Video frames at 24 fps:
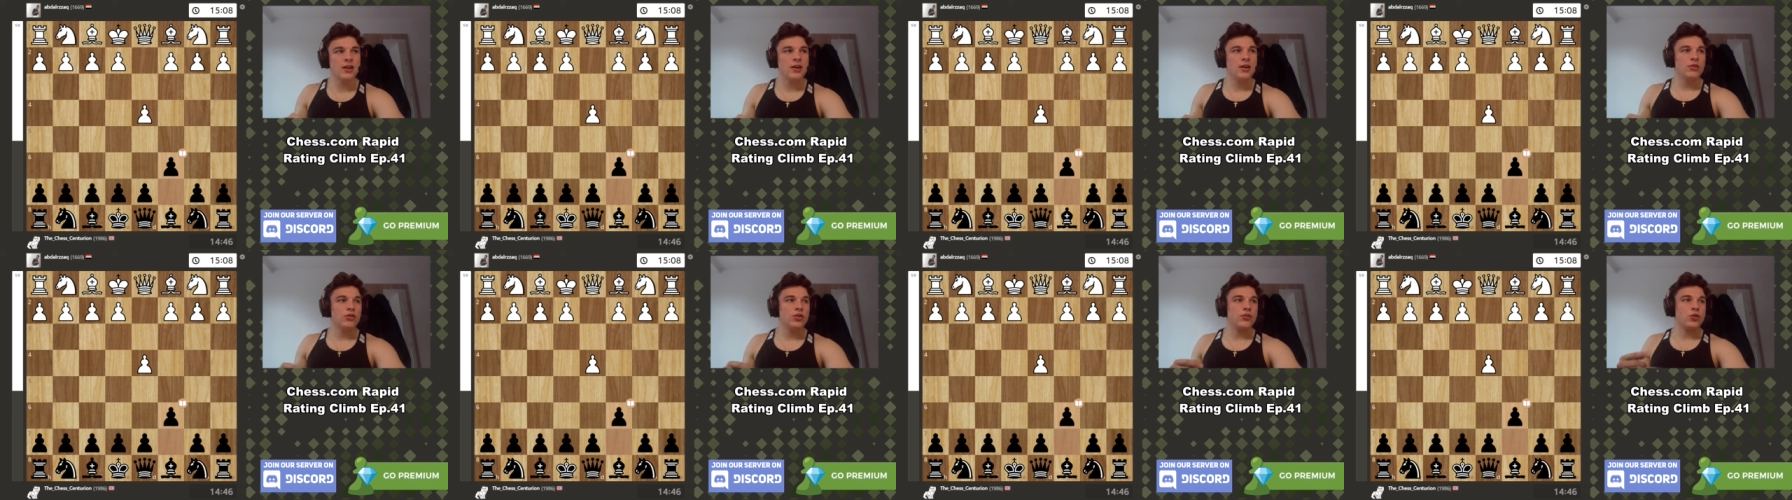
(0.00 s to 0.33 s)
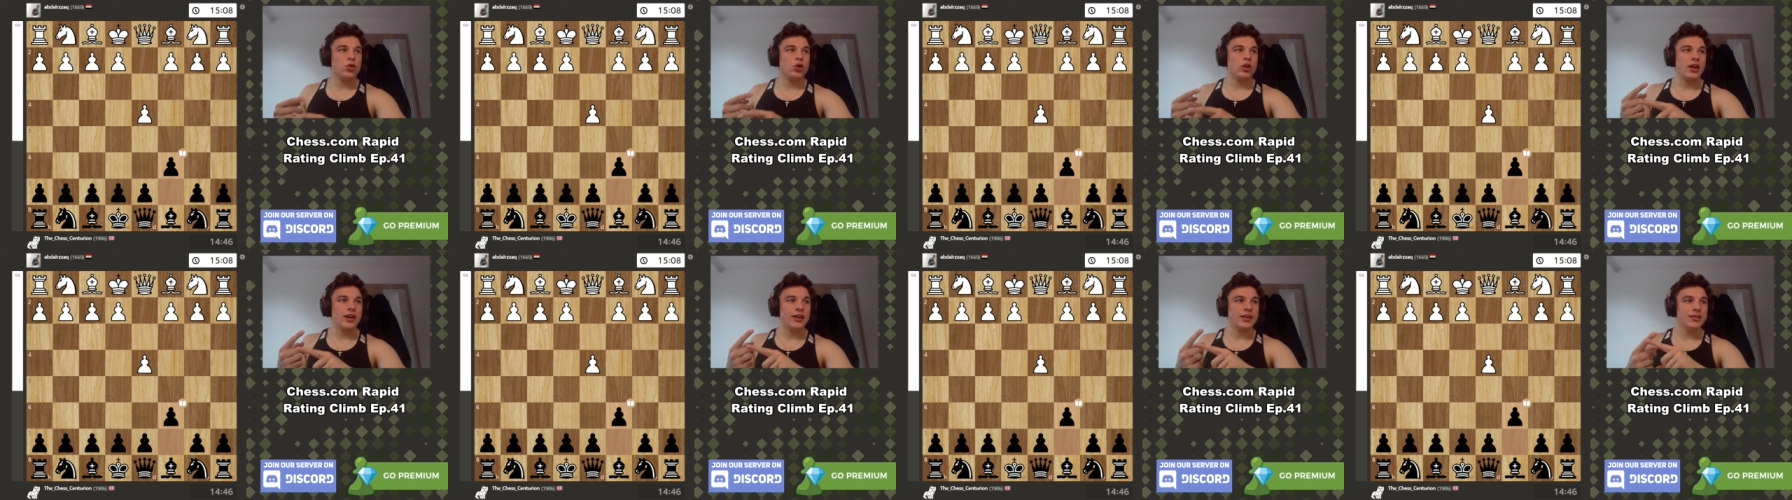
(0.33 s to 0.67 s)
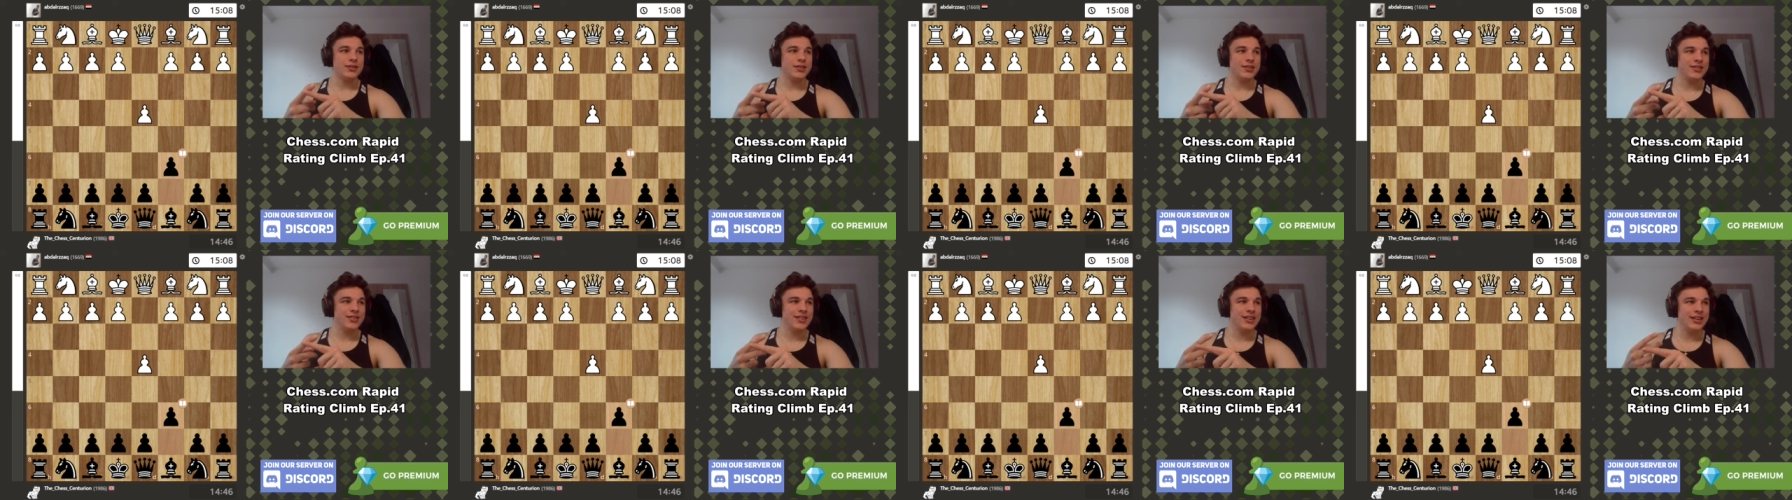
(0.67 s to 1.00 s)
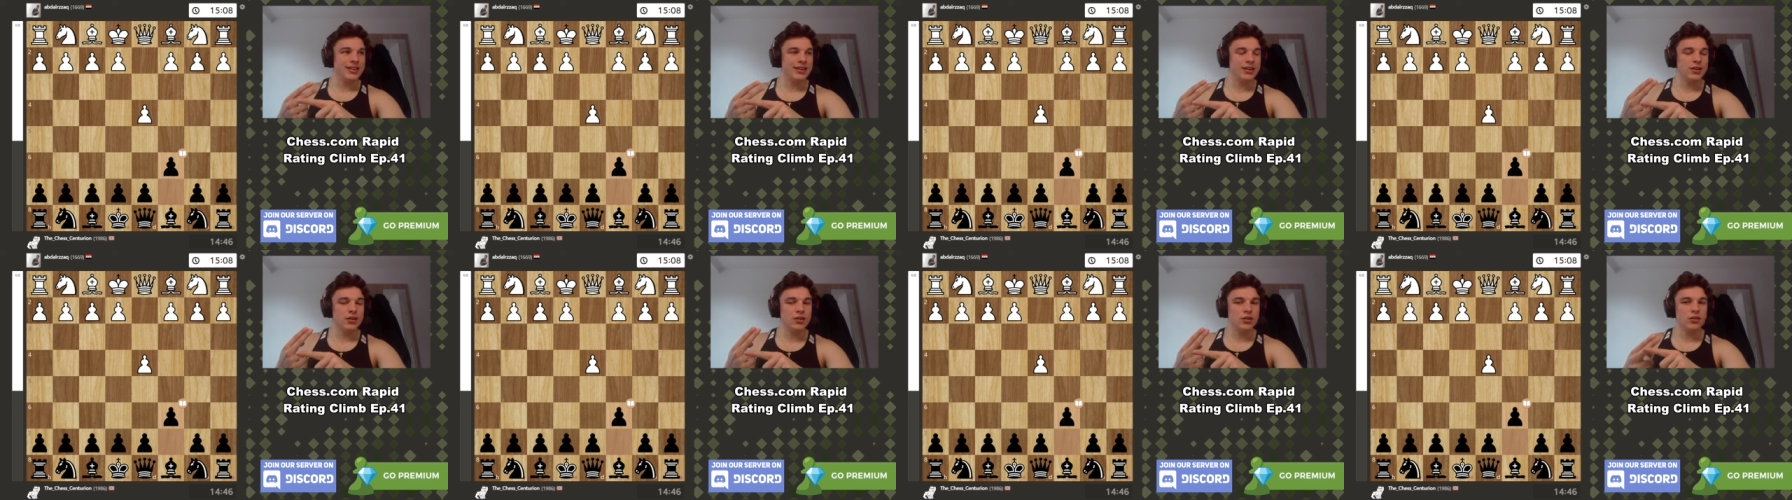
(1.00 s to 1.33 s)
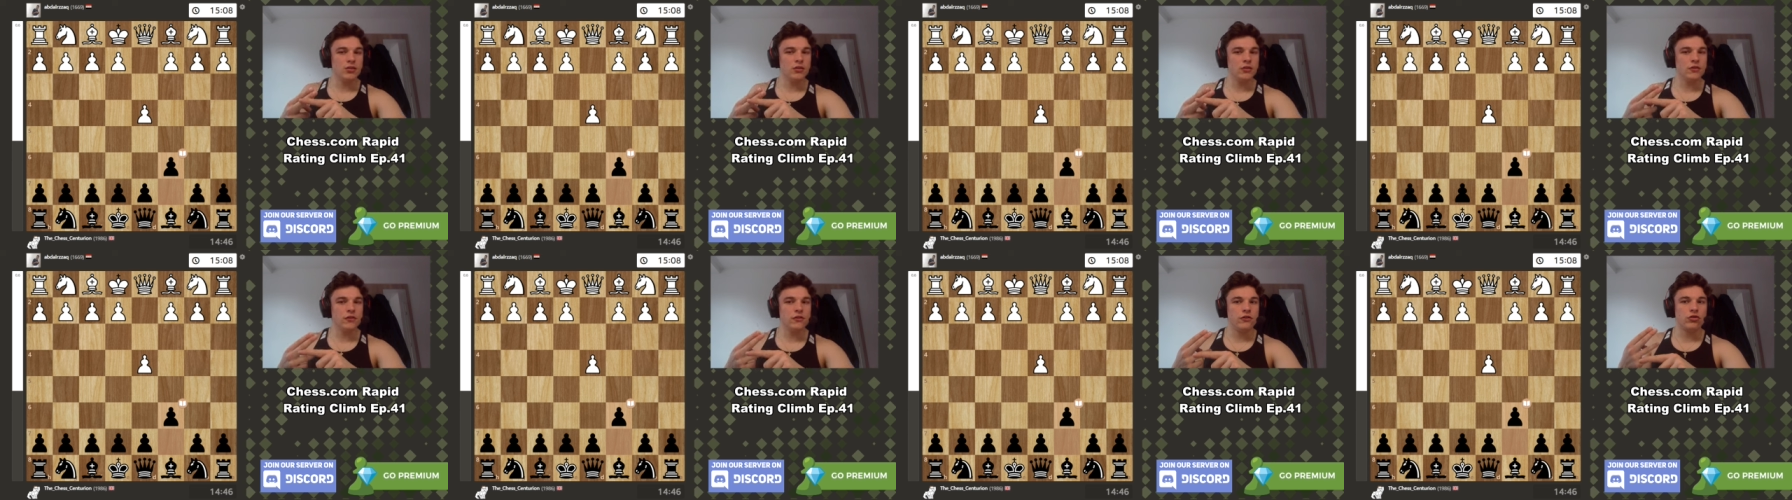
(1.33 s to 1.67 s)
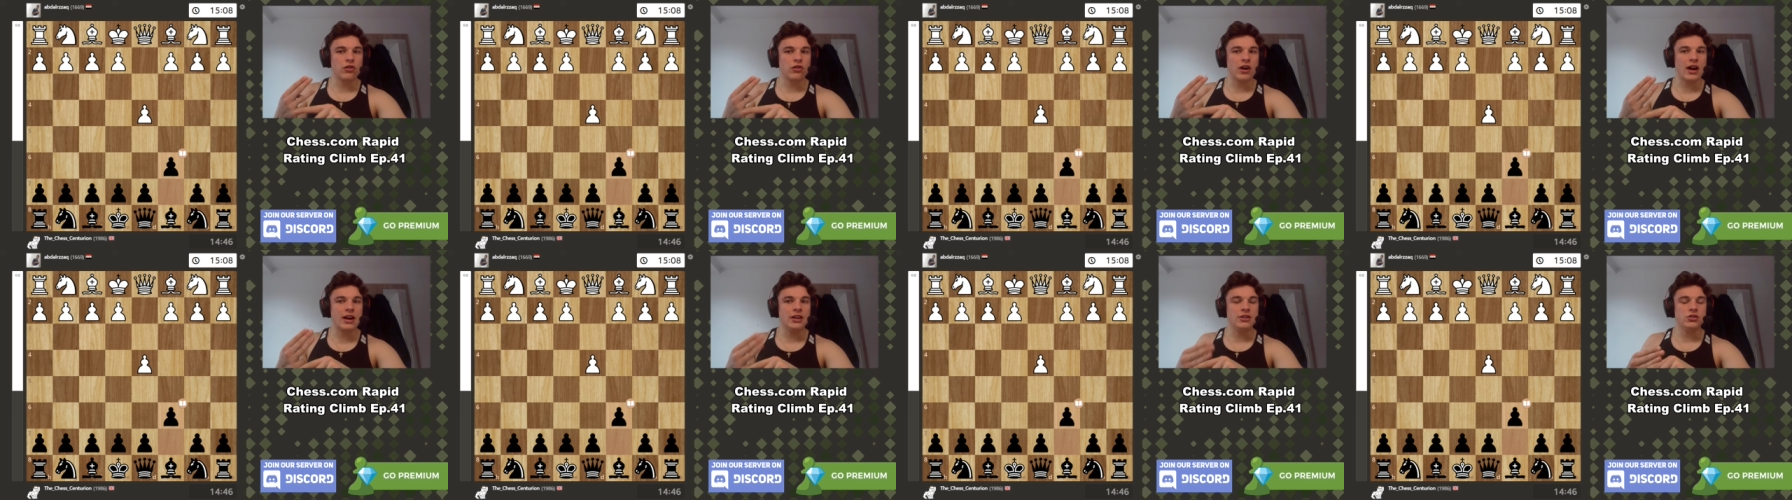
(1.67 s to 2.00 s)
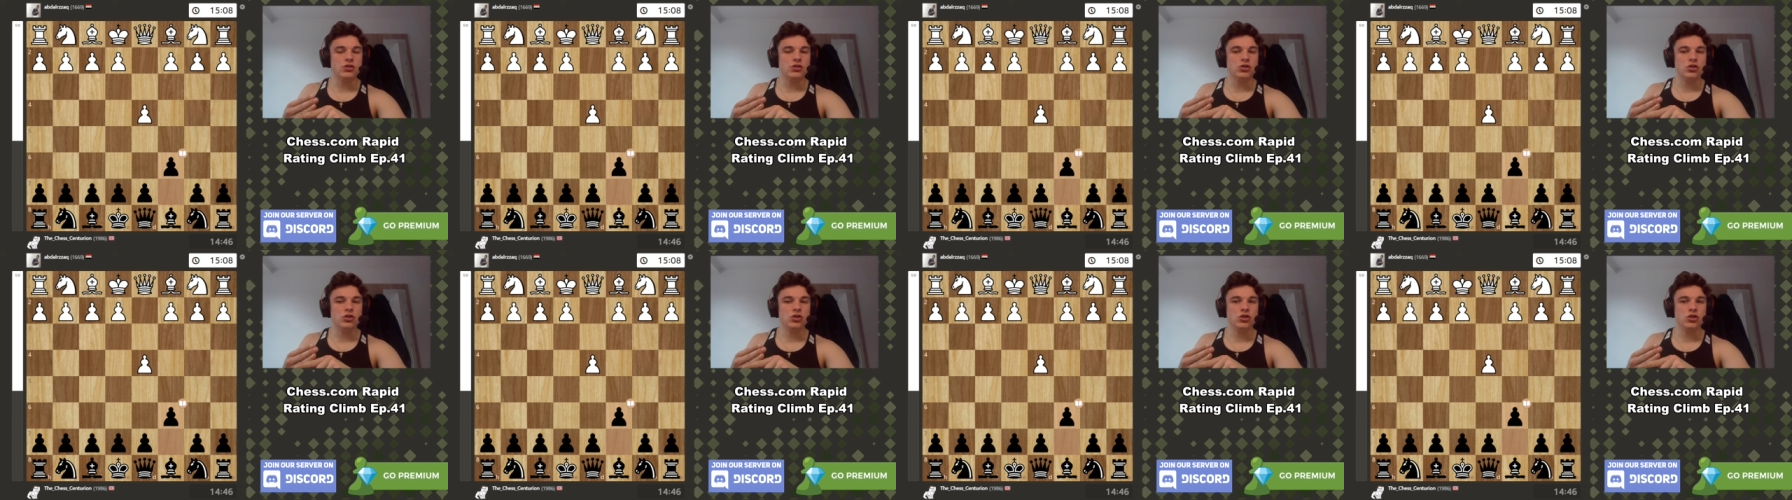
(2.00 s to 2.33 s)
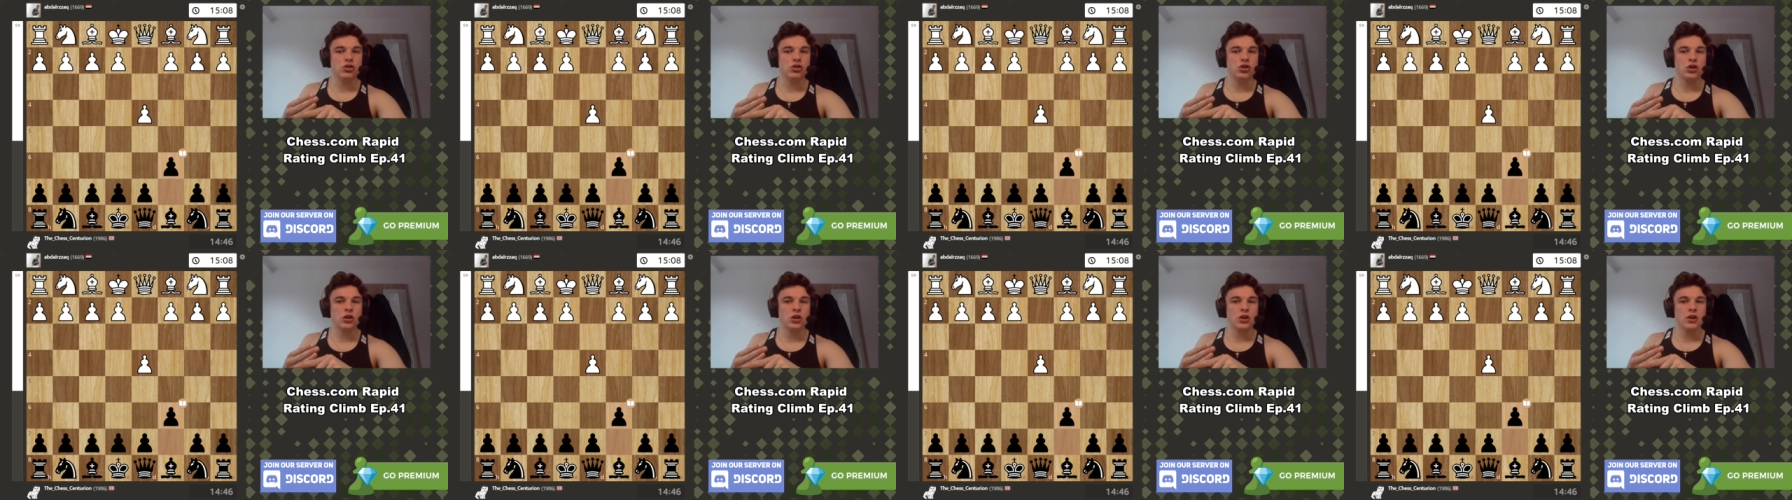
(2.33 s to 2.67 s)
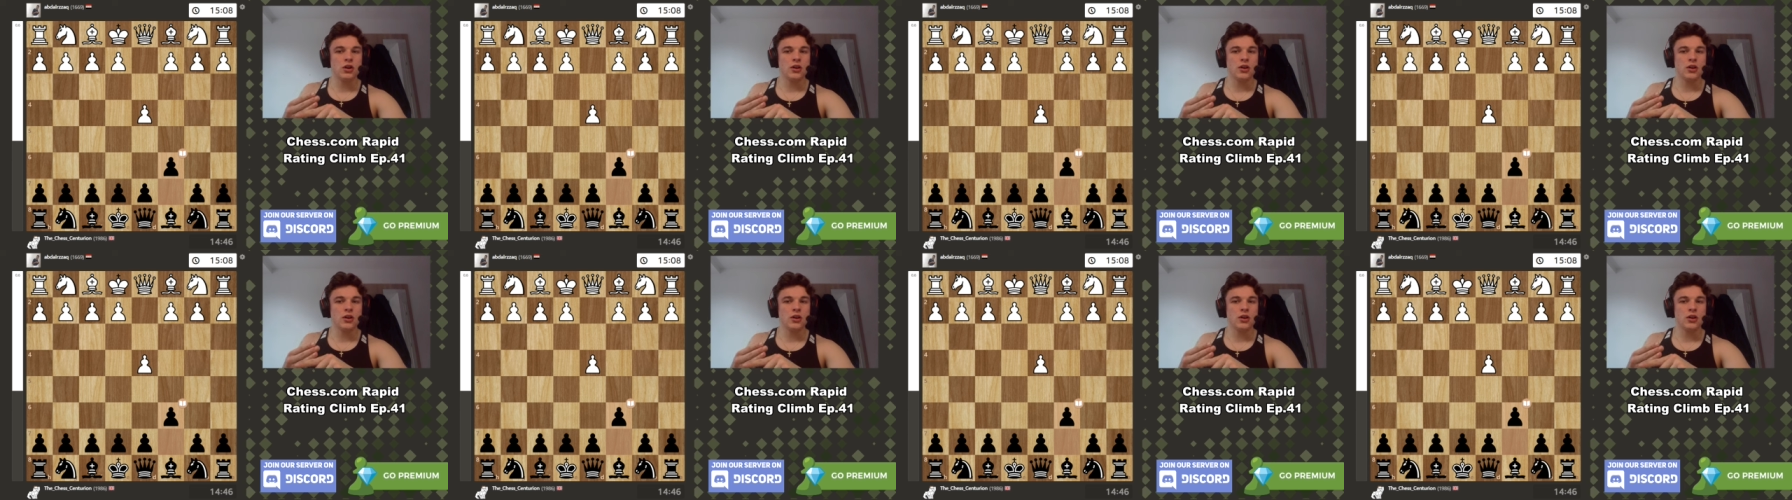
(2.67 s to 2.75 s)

So I've got like Sicilian, French...